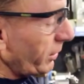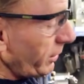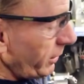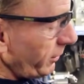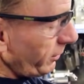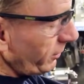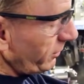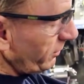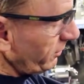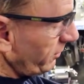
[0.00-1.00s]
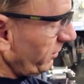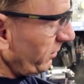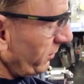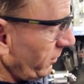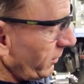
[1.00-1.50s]
in here
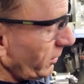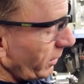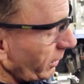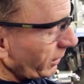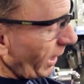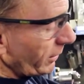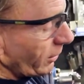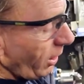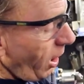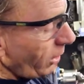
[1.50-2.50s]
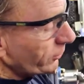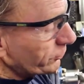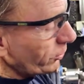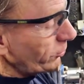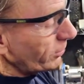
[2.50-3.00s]
and kind of lock the
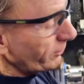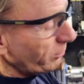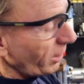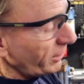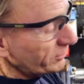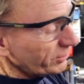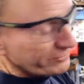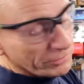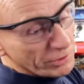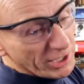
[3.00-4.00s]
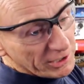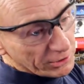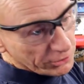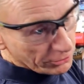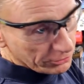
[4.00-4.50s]
tool in place if you
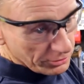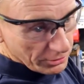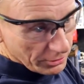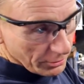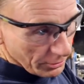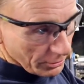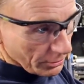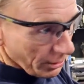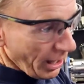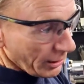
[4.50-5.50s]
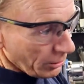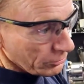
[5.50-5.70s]
needed to, like